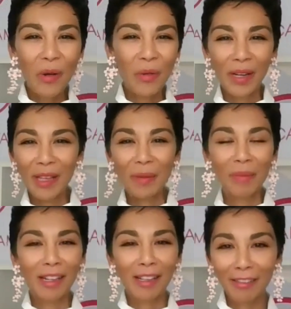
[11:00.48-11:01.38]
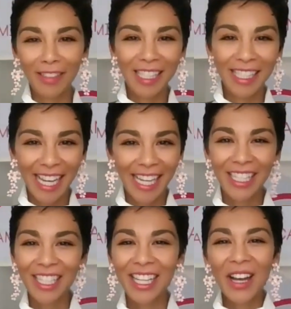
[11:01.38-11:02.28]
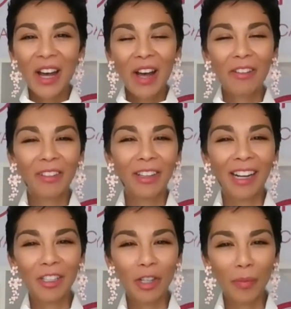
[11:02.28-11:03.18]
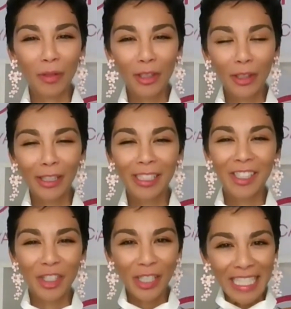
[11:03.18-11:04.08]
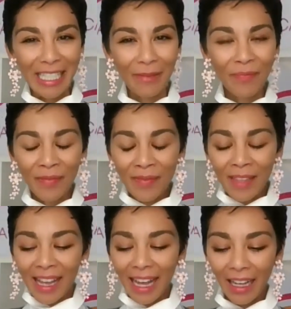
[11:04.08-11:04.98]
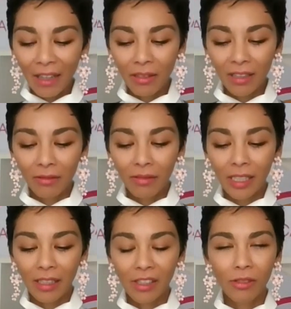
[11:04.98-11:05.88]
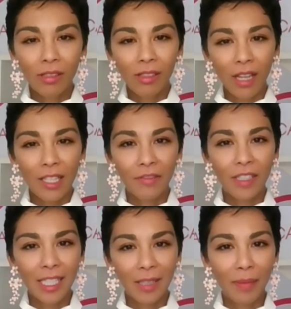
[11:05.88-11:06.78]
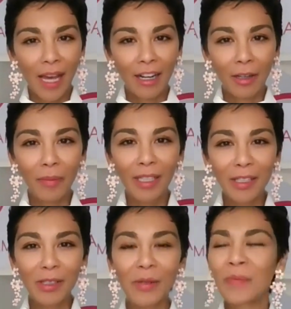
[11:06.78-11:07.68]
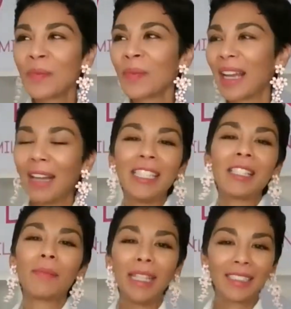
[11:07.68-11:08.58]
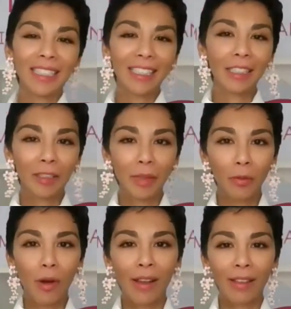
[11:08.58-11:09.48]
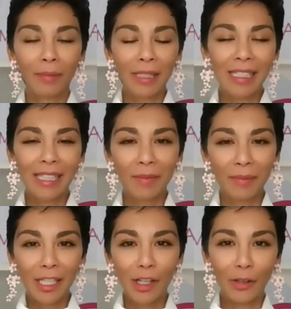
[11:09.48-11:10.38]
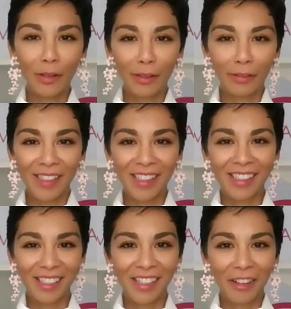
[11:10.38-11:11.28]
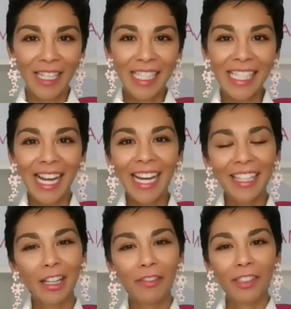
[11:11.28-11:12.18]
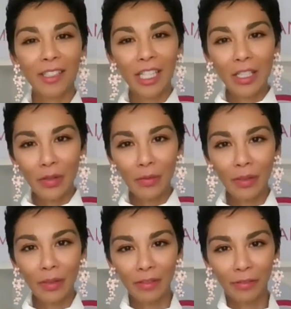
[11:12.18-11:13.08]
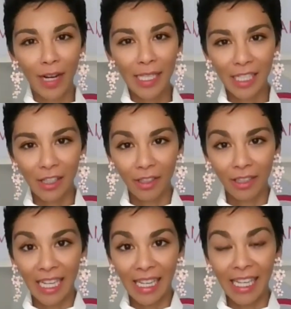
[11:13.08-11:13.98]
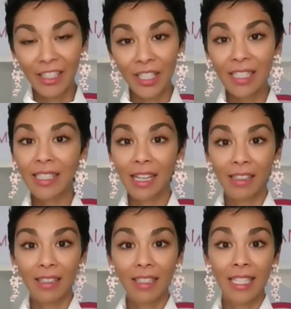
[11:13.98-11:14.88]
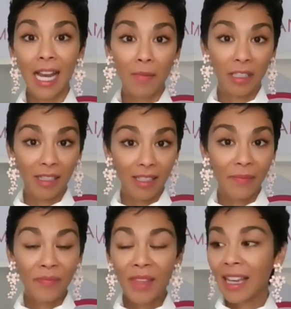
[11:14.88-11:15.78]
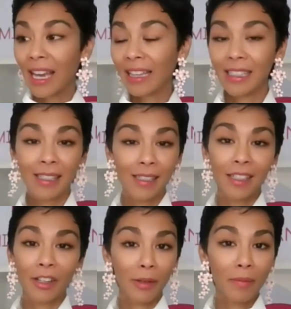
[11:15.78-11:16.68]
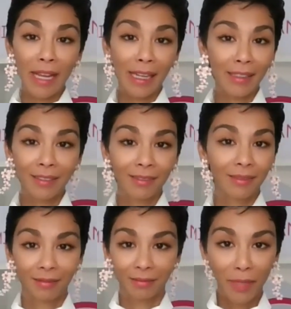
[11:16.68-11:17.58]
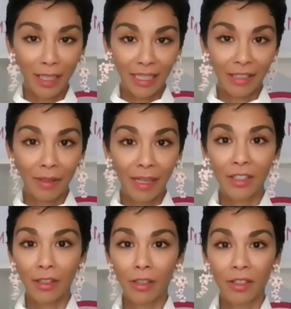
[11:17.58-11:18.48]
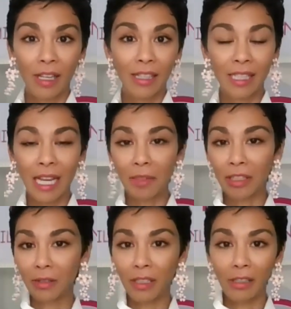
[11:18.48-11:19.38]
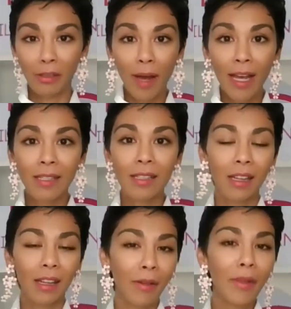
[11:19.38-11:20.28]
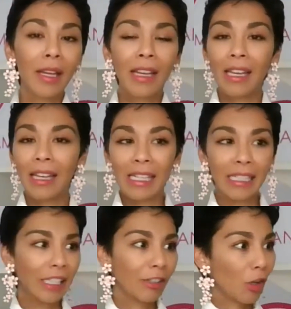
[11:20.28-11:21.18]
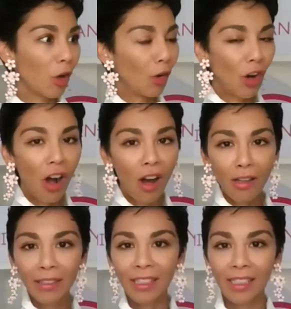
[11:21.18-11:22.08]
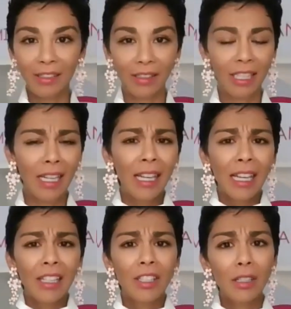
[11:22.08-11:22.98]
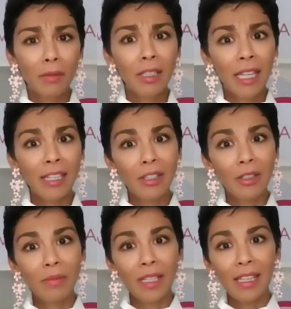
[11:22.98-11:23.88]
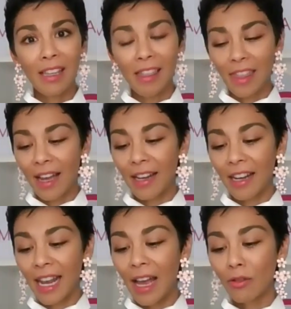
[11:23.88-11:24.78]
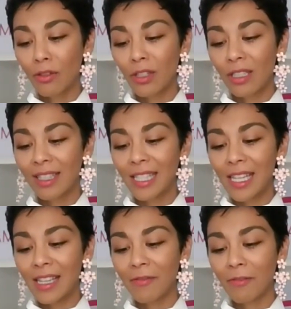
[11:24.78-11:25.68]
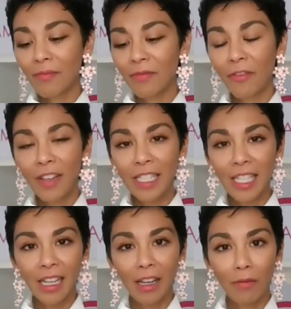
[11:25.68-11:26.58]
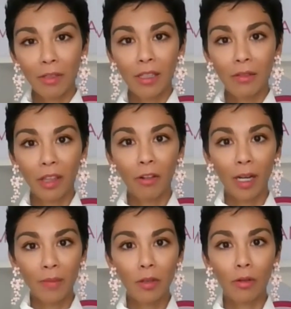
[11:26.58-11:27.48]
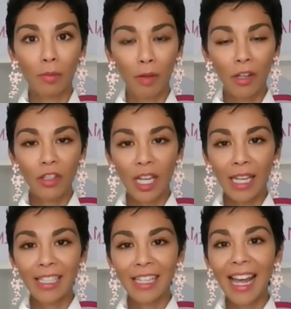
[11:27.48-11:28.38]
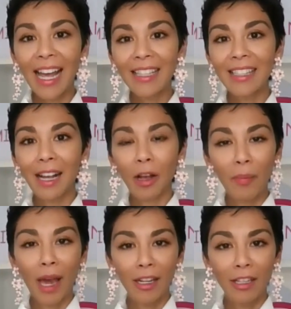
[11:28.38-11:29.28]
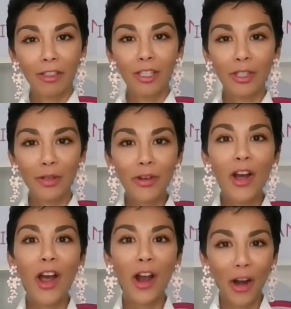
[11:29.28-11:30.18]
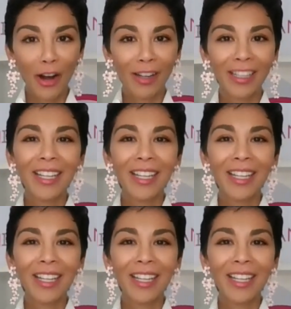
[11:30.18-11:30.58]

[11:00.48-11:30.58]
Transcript: we're in the middle of the stage of our entrepreneur journey. How can we utilize fintech better? Because this might sound a little bit wild, and please let me know if it's crazy. I had a conversation with a friend the other day, and she sells diamonds. And this is her main market, right? She sells diamonds to the US and here in Hong Kong. And she was saying to me that now she's seeing fintech, and obviously with crypto or blockchain, as a competitor to her